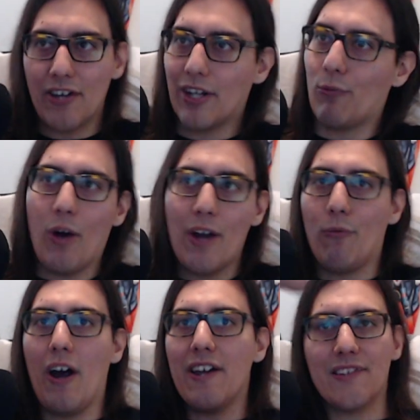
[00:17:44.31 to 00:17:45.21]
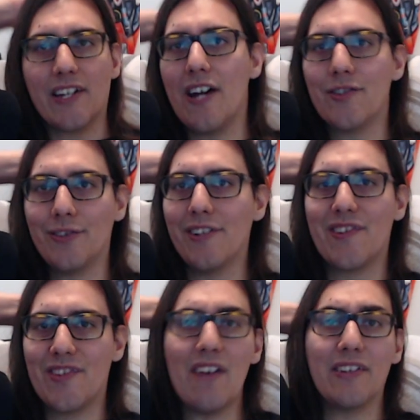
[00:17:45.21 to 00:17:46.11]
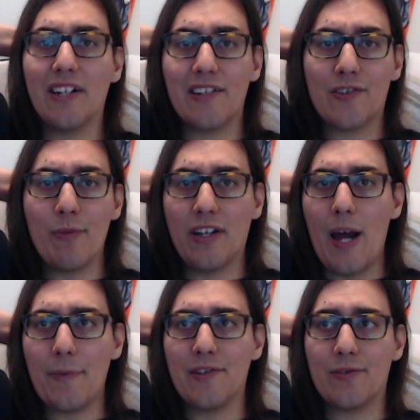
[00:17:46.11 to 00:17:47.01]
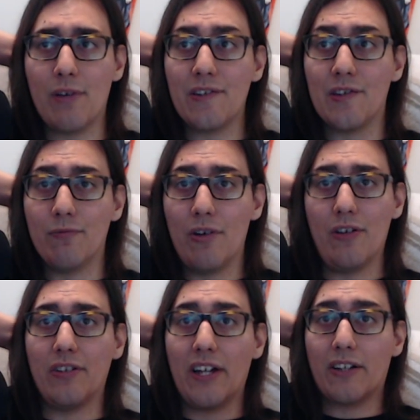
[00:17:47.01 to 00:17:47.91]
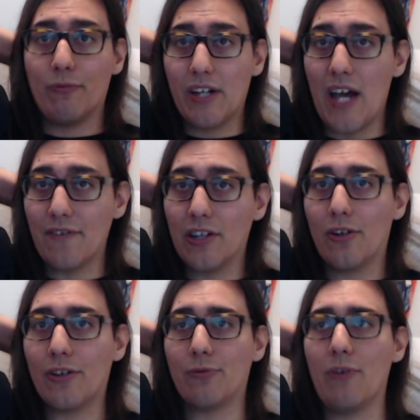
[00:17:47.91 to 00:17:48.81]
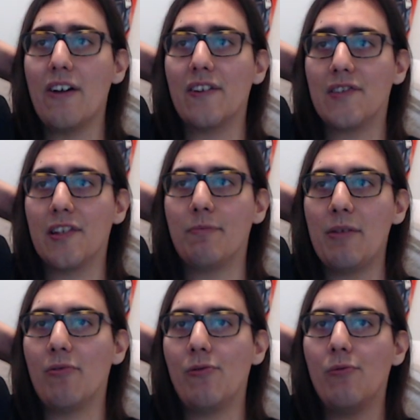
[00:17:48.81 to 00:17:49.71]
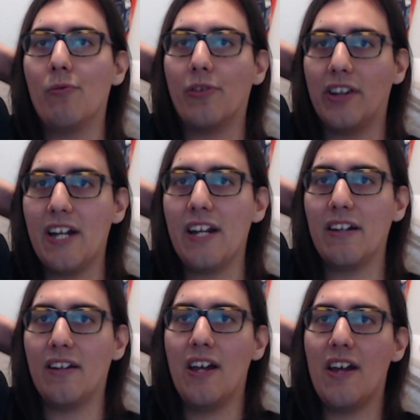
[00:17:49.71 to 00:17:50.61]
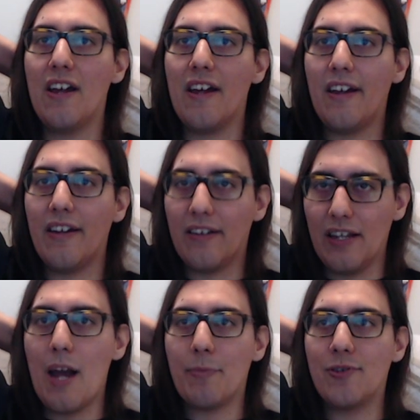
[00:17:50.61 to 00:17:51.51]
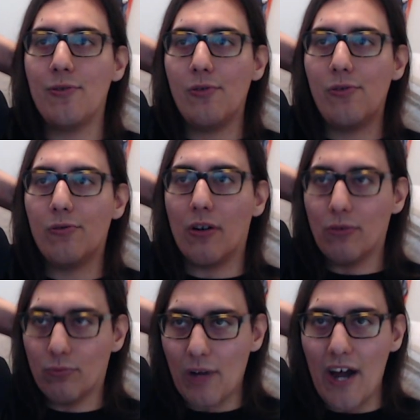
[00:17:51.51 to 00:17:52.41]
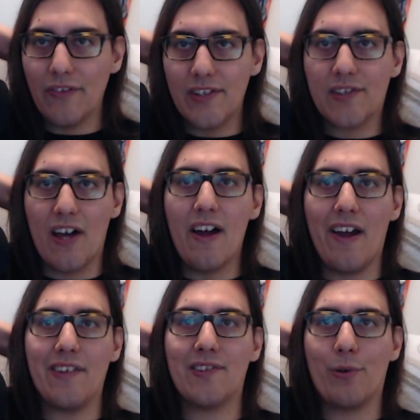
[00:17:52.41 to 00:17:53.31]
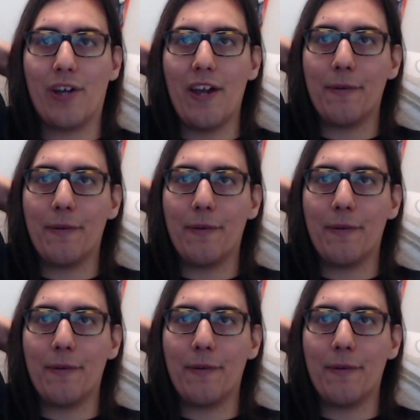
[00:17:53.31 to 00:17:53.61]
Like, why is the guy starting 7th leading so many laps in these races? Well, like, we have to look around and see the people who were leading laps, who are around these guys, okay?